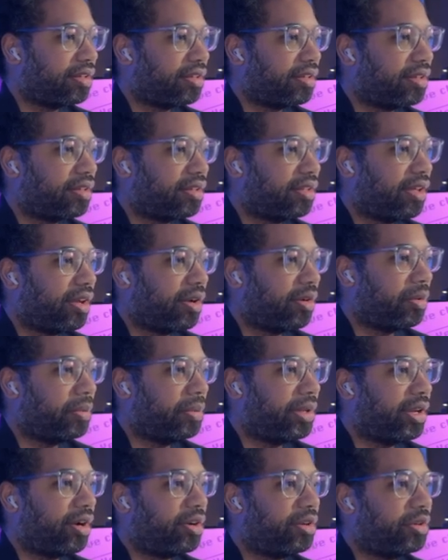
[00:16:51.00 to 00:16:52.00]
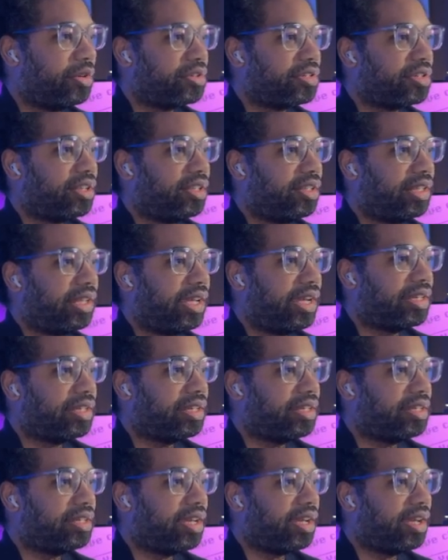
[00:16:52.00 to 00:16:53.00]
That will be our new
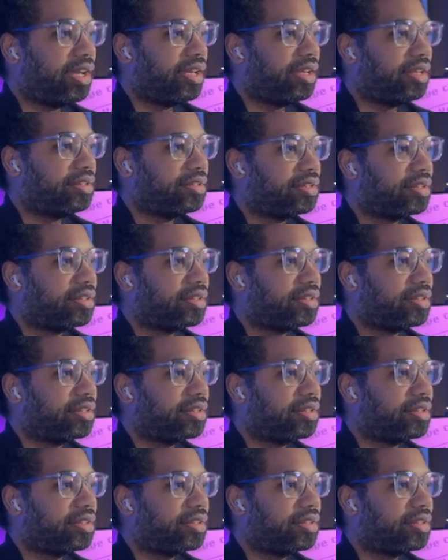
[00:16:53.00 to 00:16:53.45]
selected task.